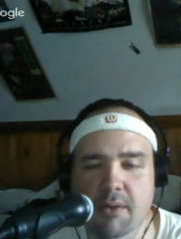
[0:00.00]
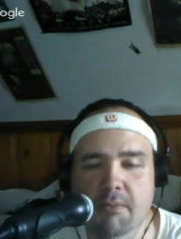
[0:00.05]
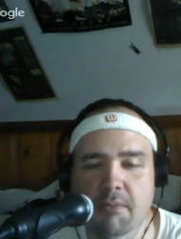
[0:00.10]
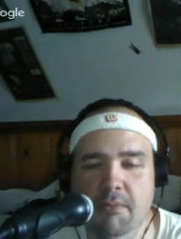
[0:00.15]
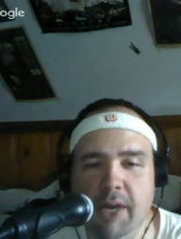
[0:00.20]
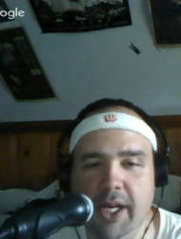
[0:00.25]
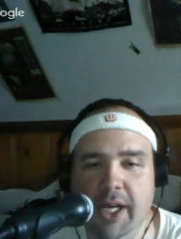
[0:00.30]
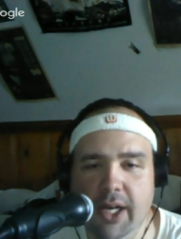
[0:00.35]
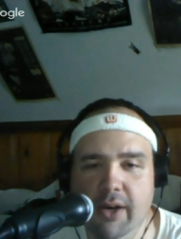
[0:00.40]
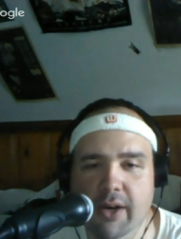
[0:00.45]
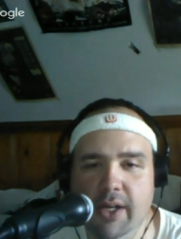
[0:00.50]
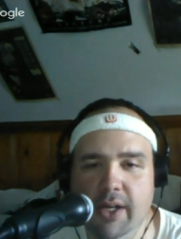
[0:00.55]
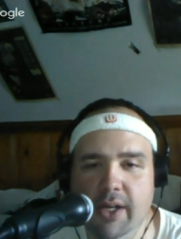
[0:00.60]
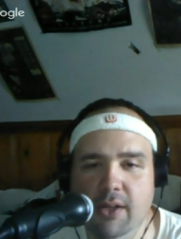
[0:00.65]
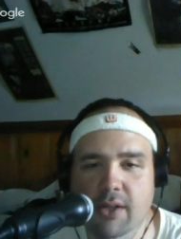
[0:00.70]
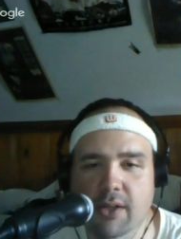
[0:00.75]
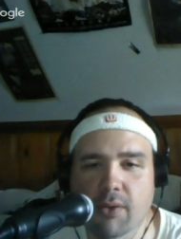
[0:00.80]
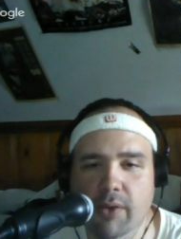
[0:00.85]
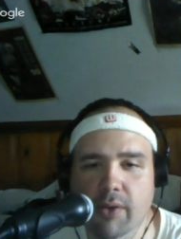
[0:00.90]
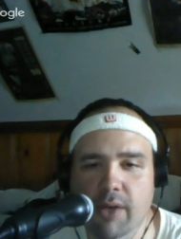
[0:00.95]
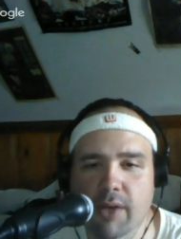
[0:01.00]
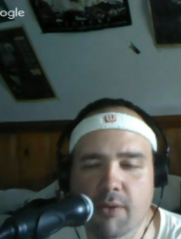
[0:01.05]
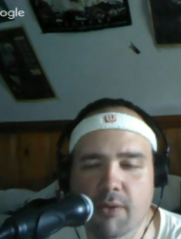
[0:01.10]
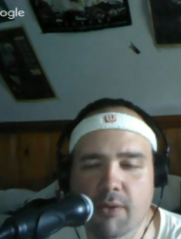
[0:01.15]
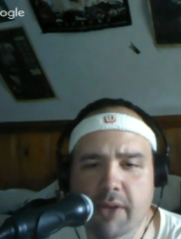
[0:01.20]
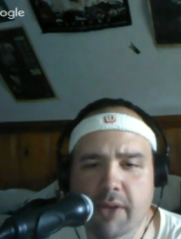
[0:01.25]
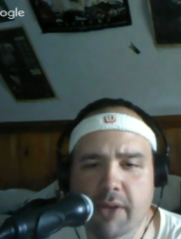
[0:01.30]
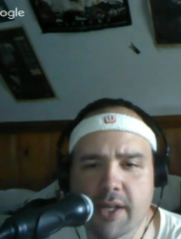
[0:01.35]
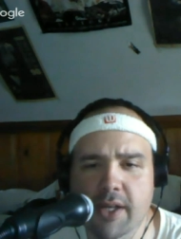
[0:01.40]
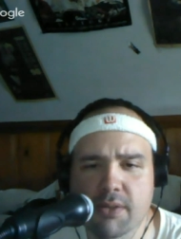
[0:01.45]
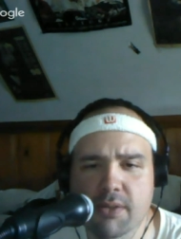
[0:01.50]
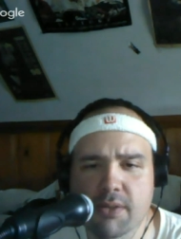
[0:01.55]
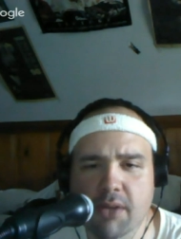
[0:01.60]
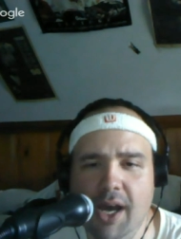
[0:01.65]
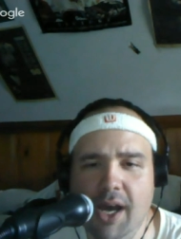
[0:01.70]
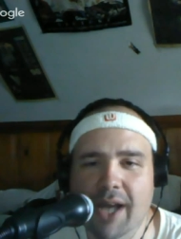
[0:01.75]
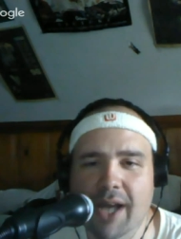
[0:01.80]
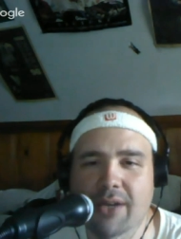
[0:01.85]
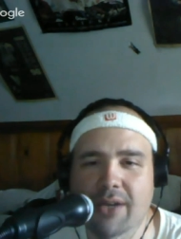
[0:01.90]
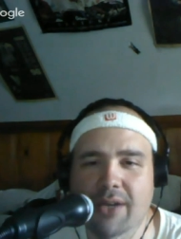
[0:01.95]
by Harry and Lloyd and replaced with
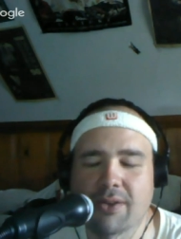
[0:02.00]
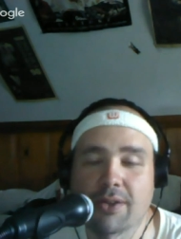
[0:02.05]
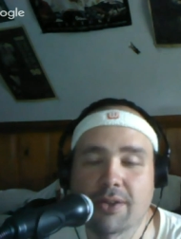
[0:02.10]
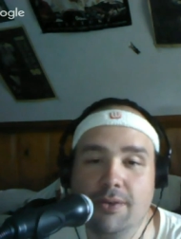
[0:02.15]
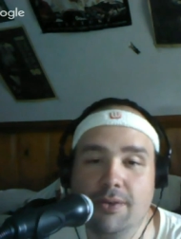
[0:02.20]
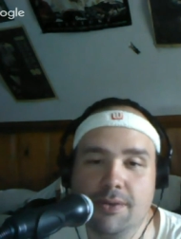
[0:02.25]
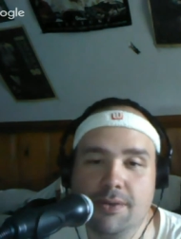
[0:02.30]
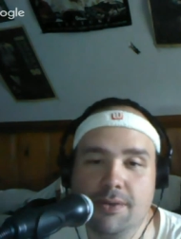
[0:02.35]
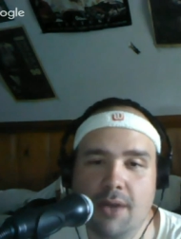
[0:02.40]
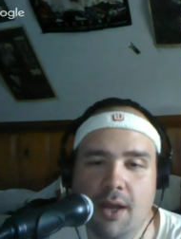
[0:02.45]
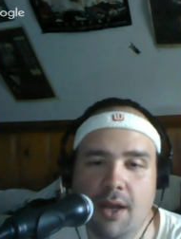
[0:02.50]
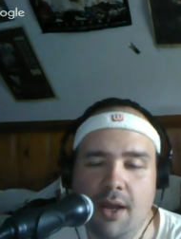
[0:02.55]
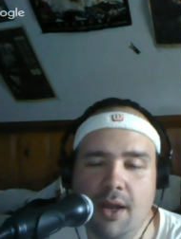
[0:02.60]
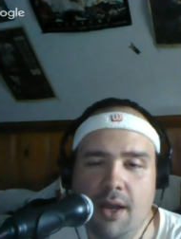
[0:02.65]
IOUs,